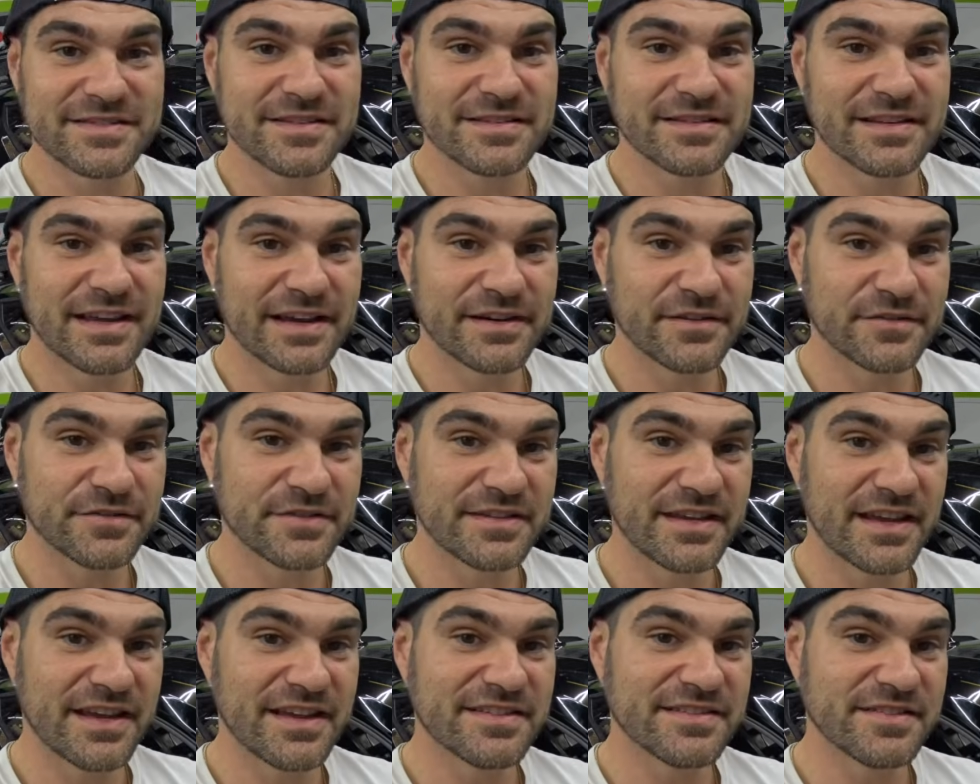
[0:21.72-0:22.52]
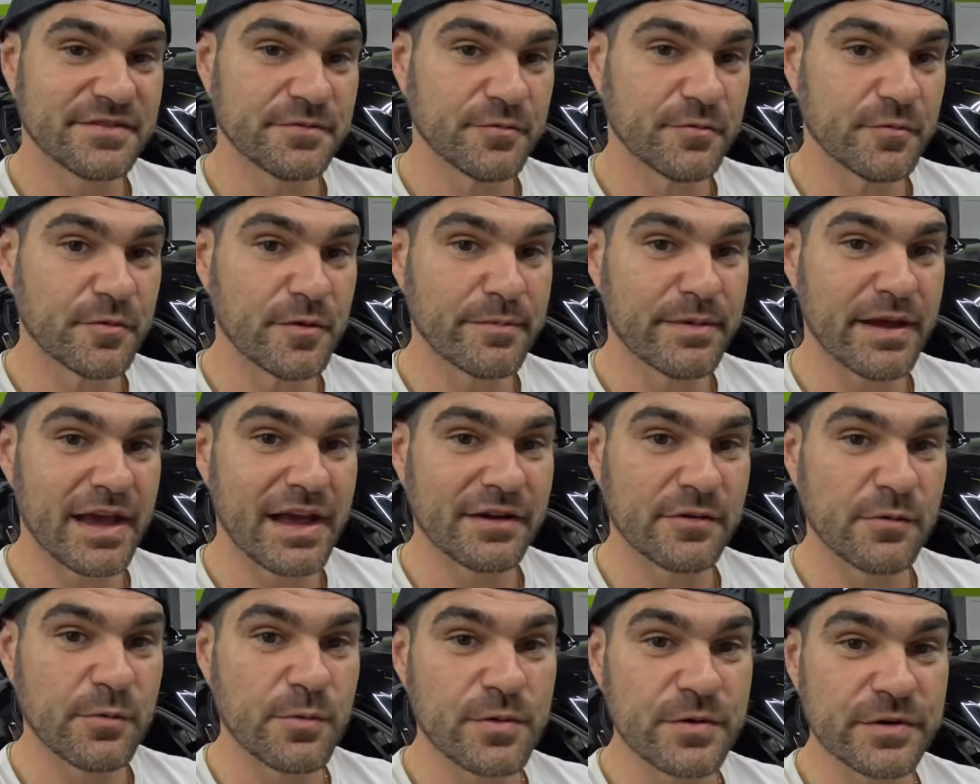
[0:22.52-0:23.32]
the title says, we're
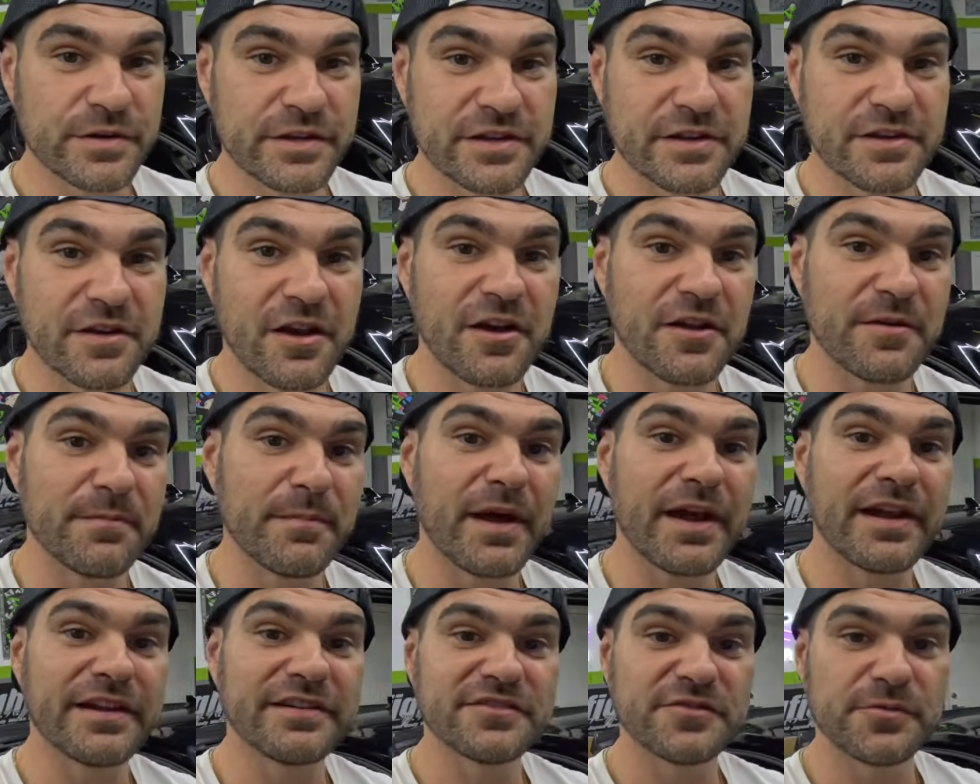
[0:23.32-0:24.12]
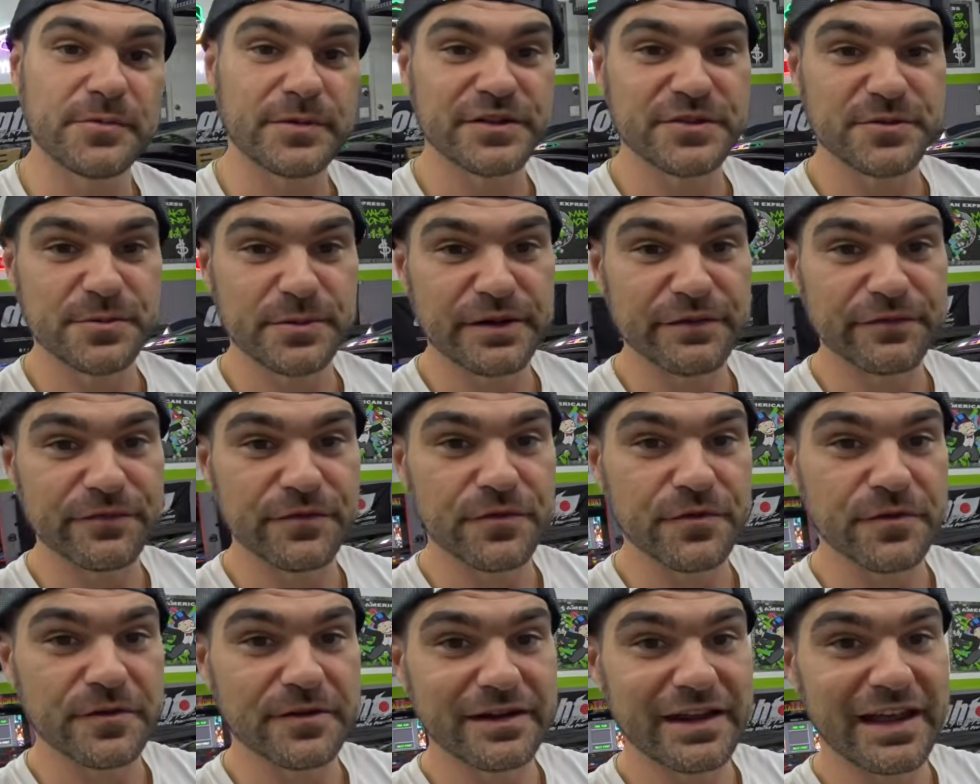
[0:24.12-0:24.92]
back working on my
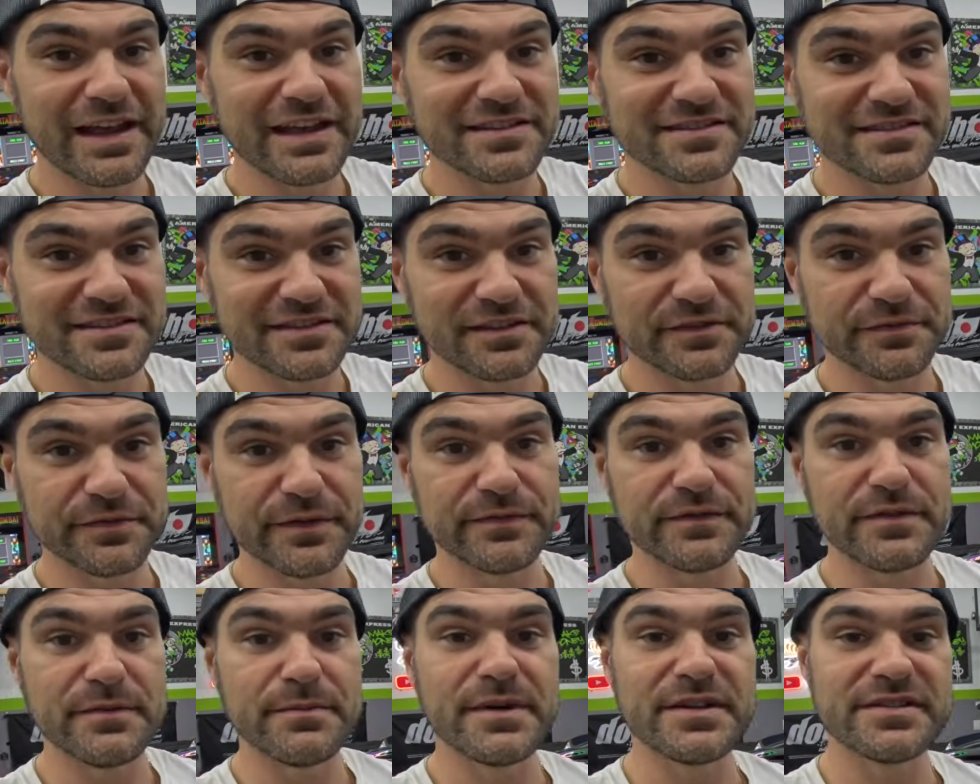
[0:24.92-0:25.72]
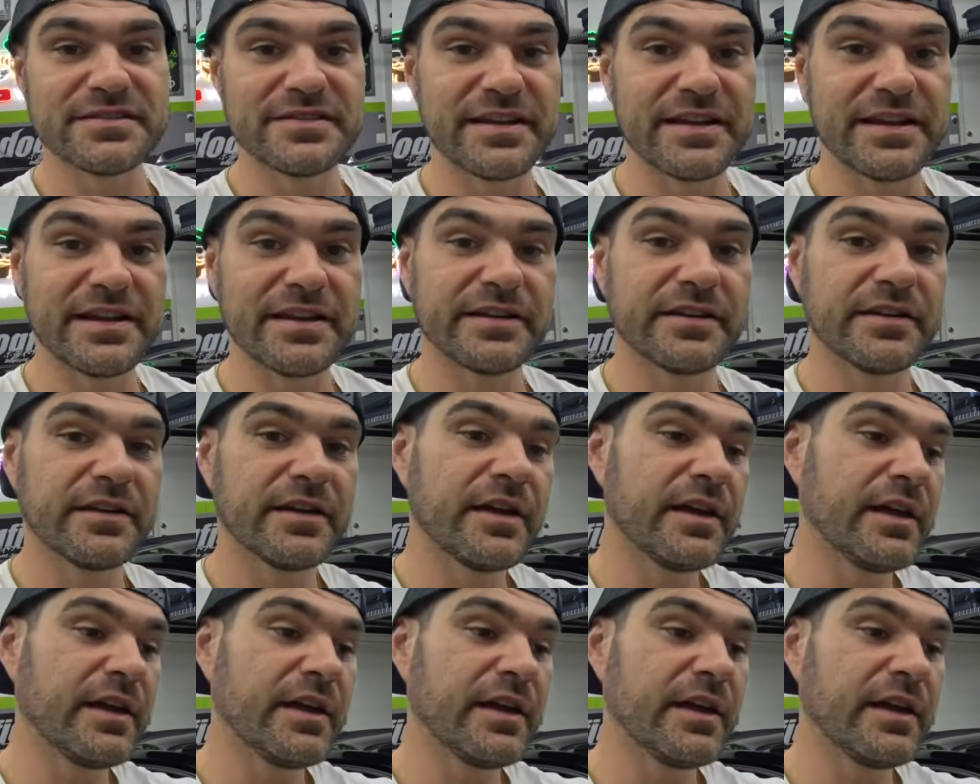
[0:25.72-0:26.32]
2024 S650 Mustang.